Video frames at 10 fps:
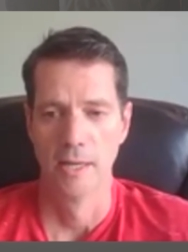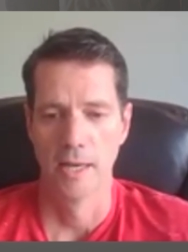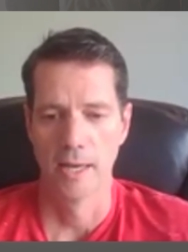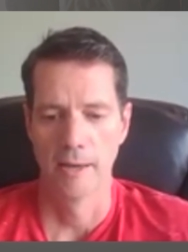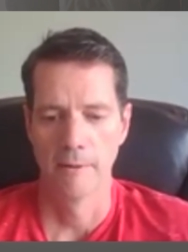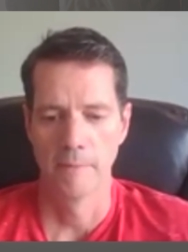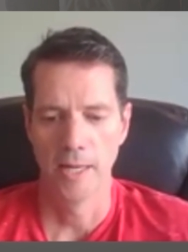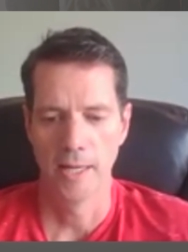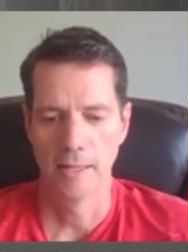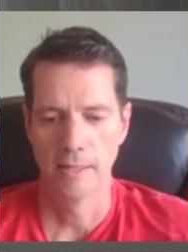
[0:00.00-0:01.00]
um,
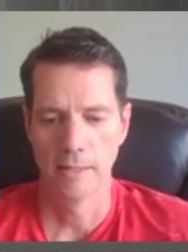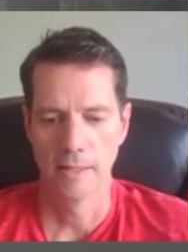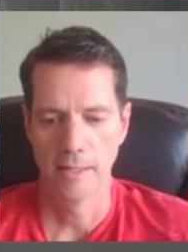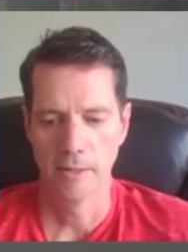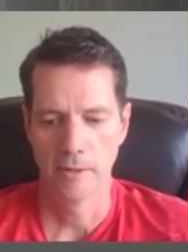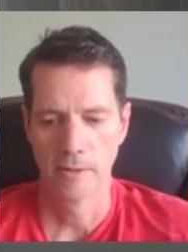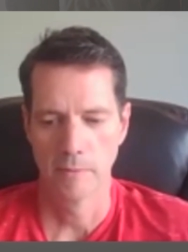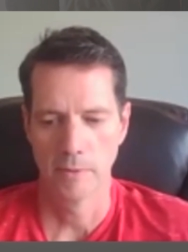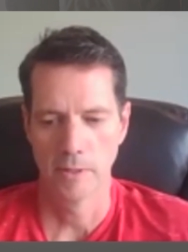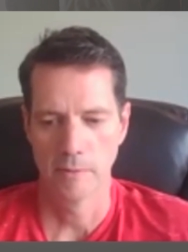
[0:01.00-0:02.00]
and they
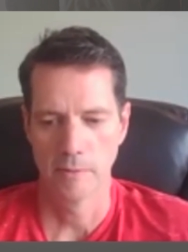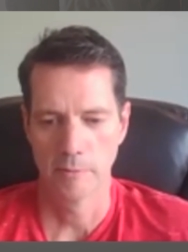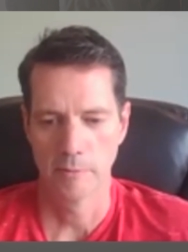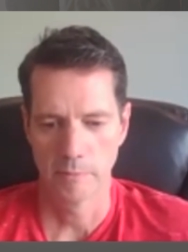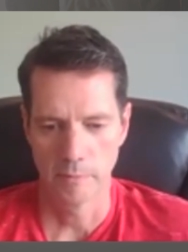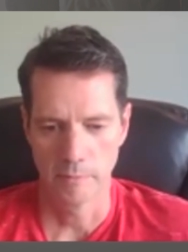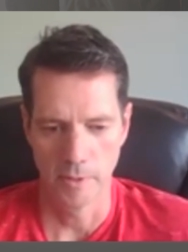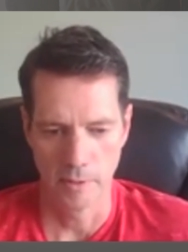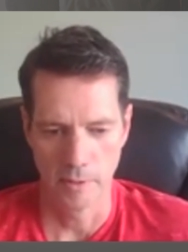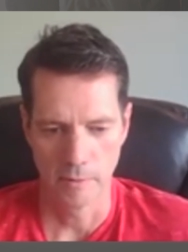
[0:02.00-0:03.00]
are they're
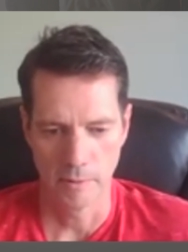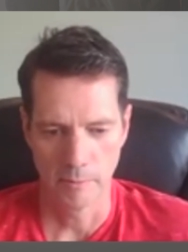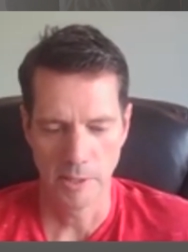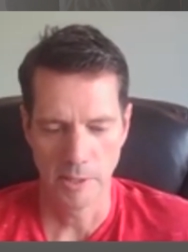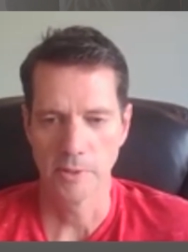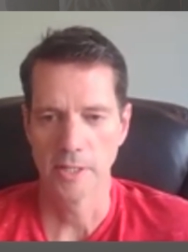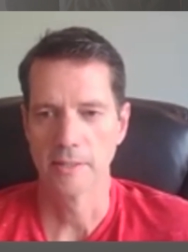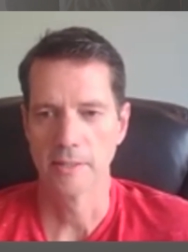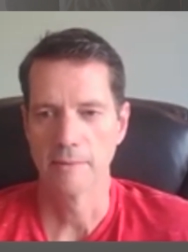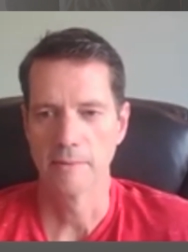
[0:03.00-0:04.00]
they're the people
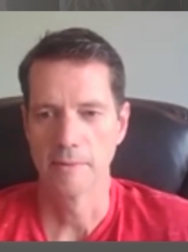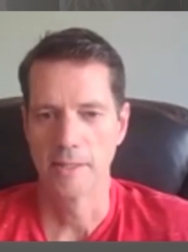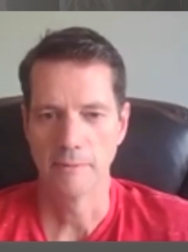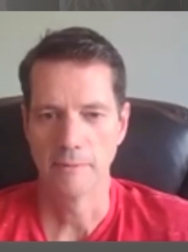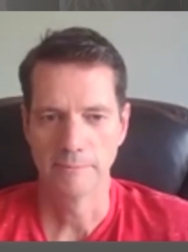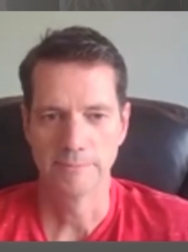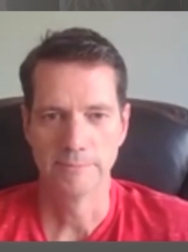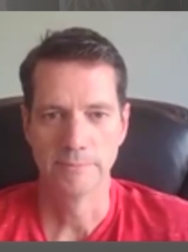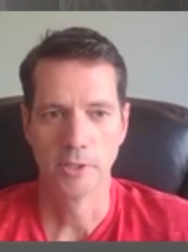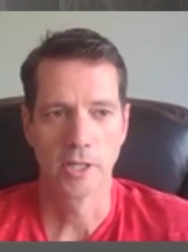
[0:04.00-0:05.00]
that that they.
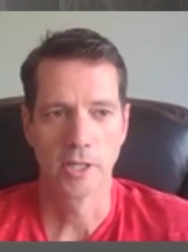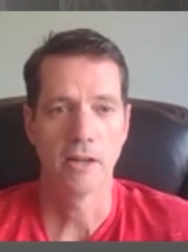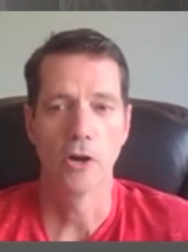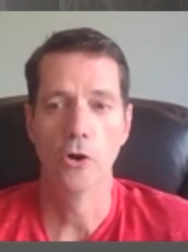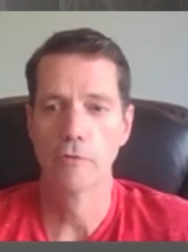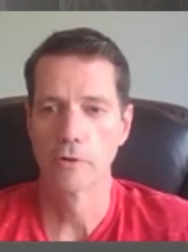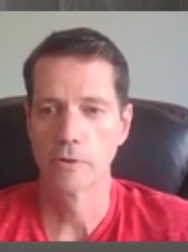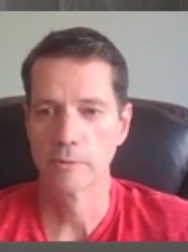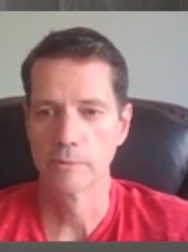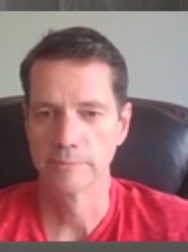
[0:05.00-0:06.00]
They're kind of
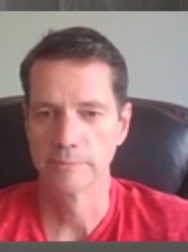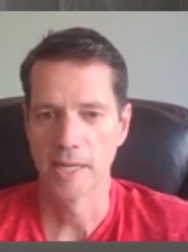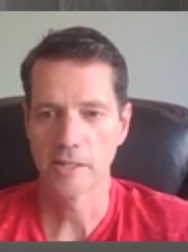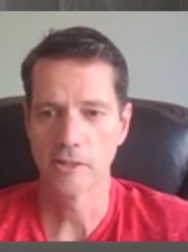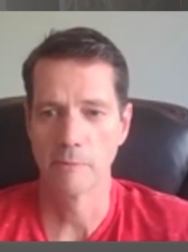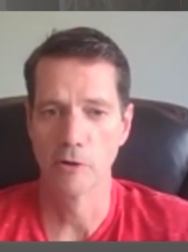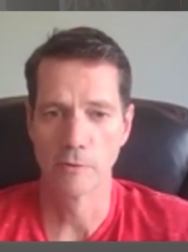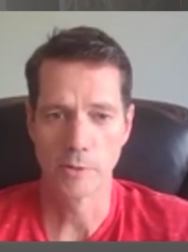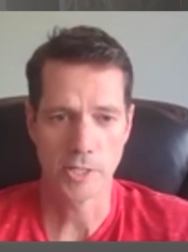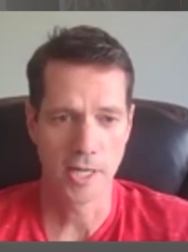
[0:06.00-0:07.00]
over, I call them
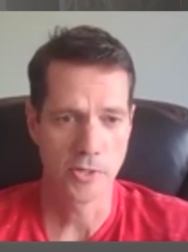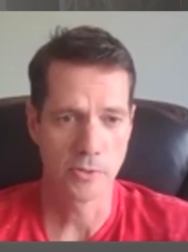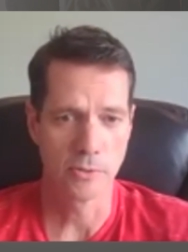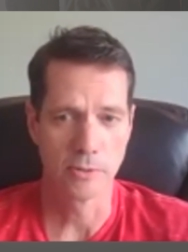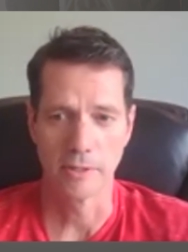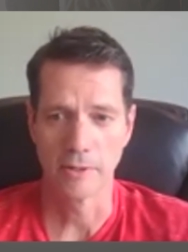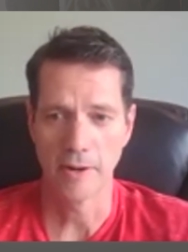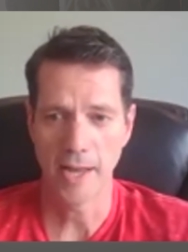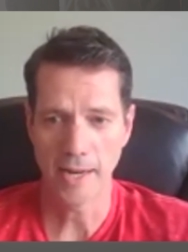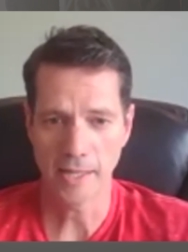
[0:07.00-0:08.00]
overscheduled, or
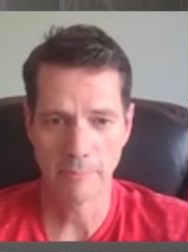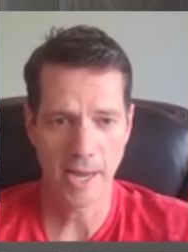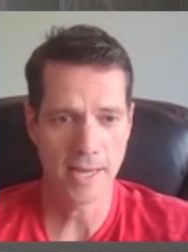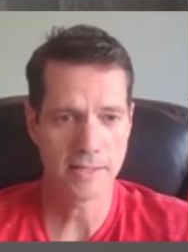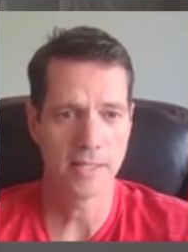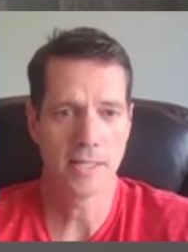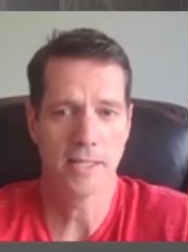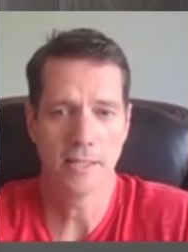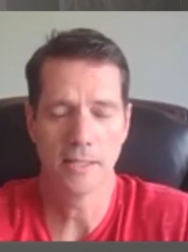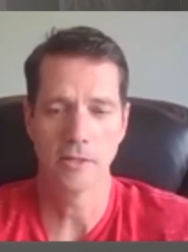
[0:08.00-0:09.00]
they're at capacity.
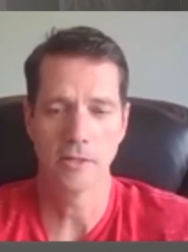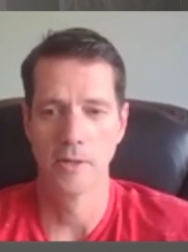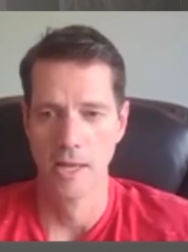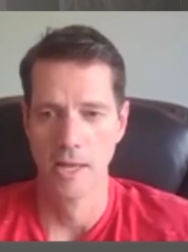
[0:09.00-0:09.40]
You know,